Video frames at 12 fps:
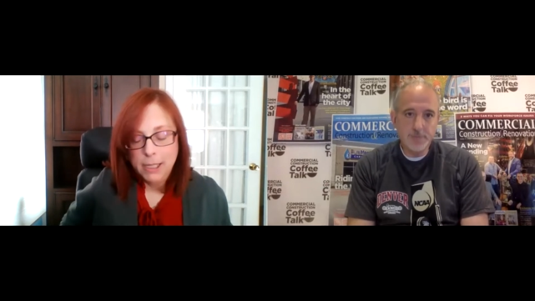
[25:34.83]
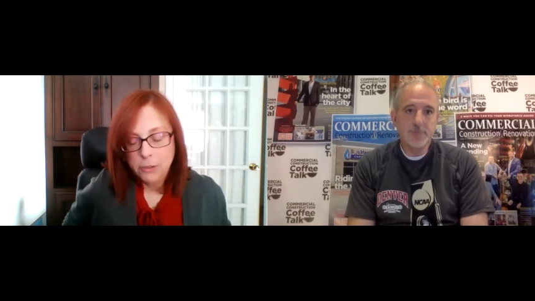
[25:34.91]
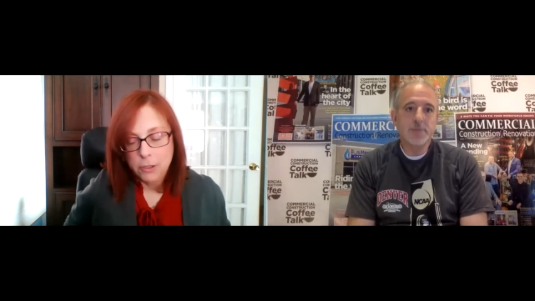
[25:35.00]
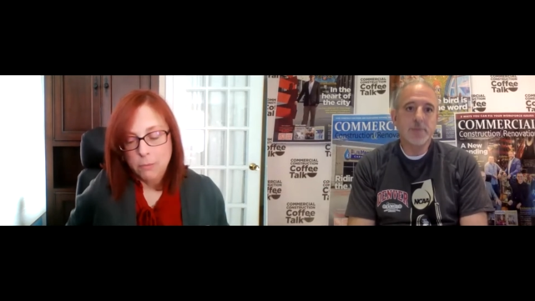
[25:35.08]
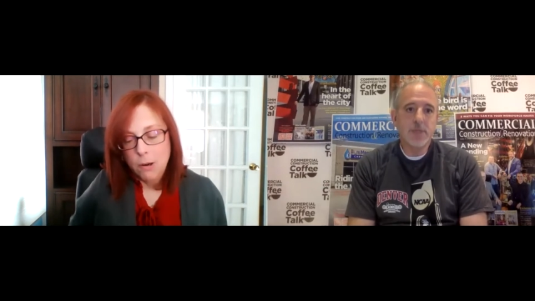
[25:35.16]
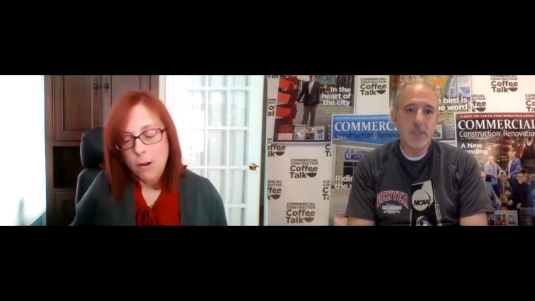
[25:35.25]

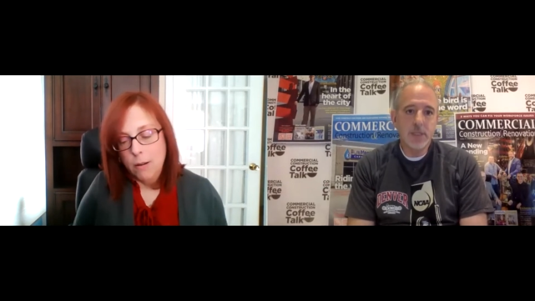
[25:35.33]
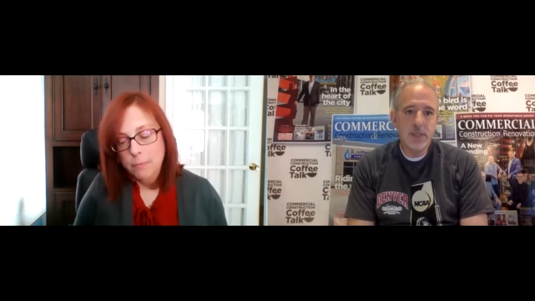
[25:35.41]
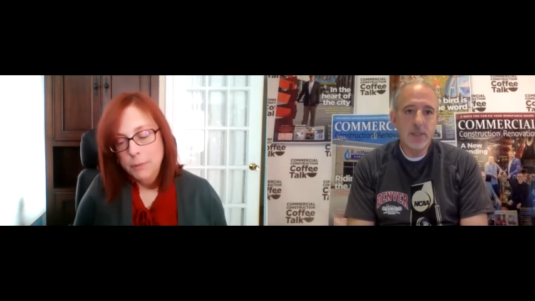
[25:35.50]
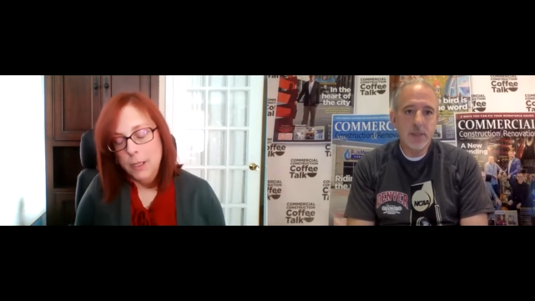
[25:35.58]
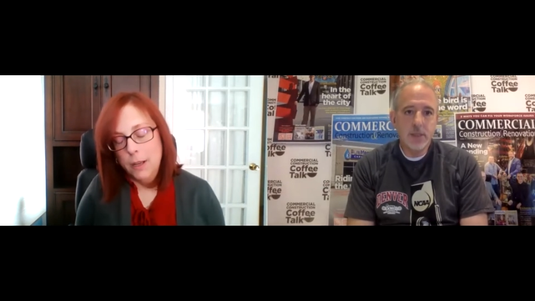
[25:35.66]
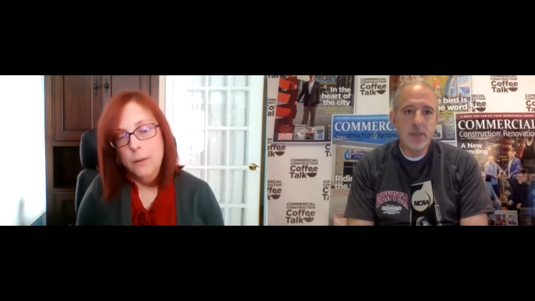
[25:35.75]
Speaker 1: ancient Rome.
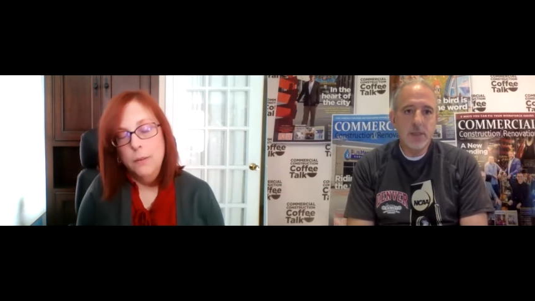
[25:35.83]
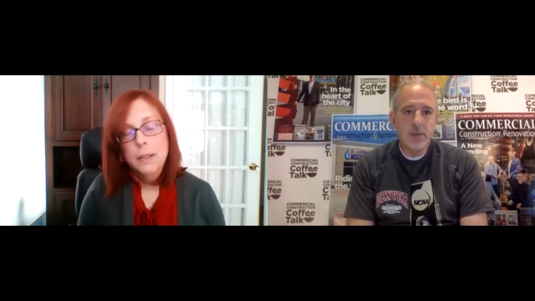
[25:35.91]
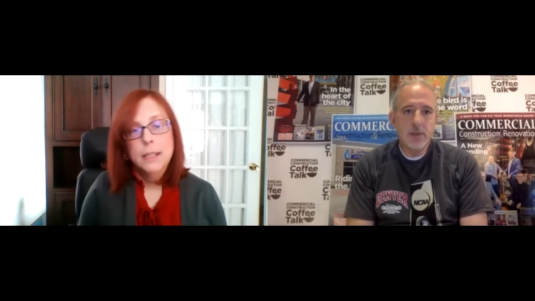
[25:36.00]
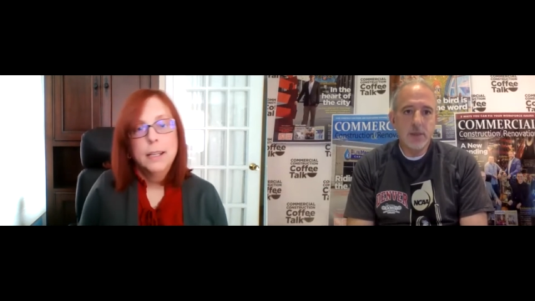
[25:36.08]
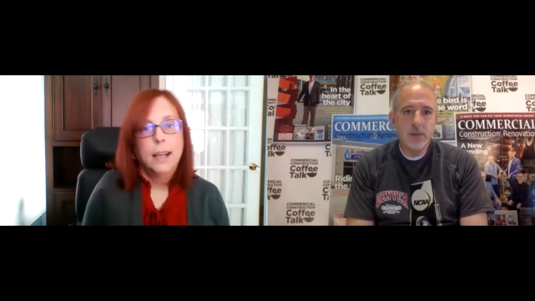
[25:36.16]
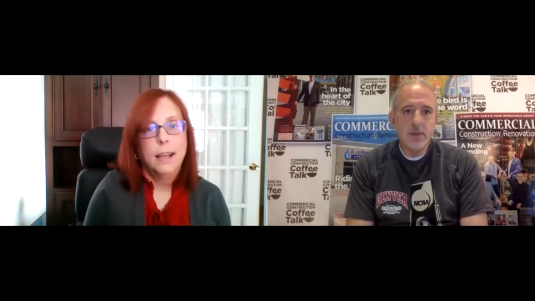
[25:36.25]
So
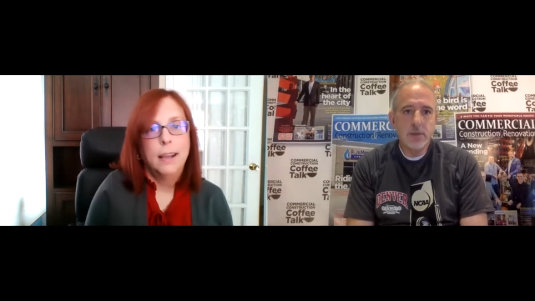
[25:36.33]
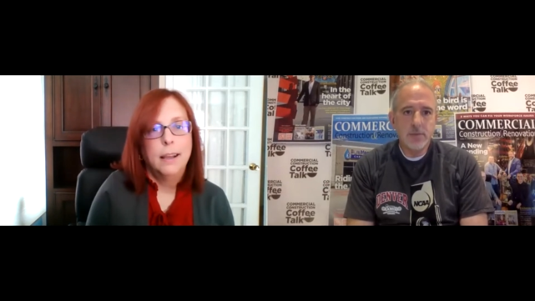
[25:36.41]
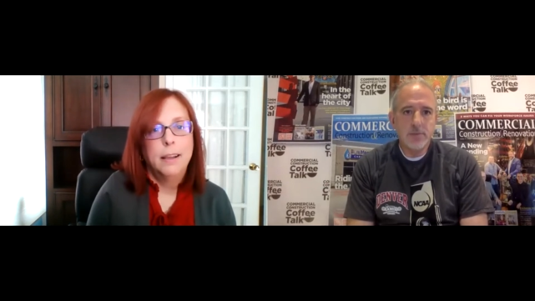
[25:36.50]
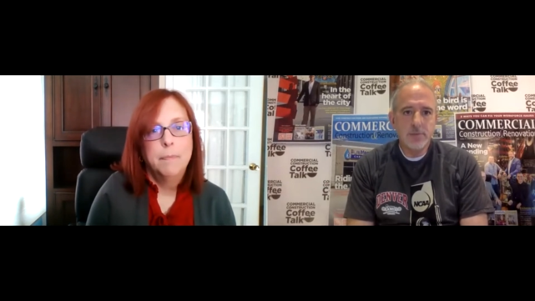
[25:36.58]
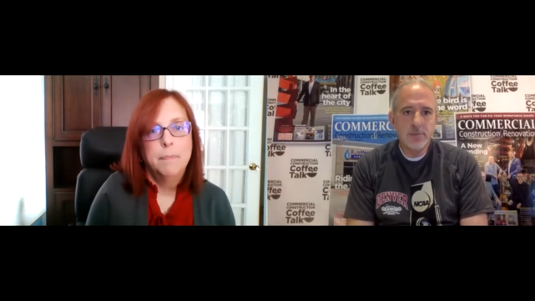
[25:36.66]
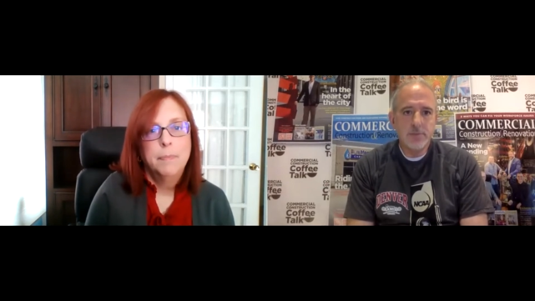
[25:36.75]

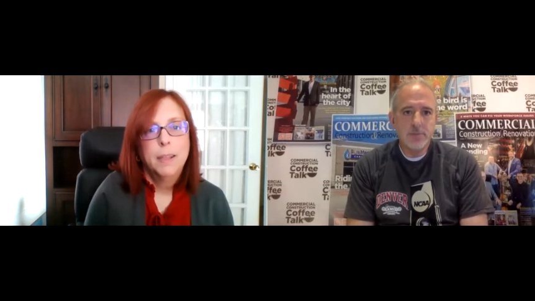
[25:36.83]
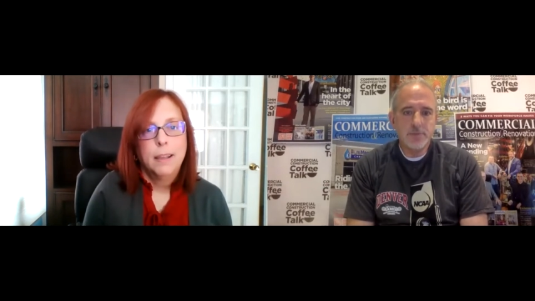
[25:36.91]
um,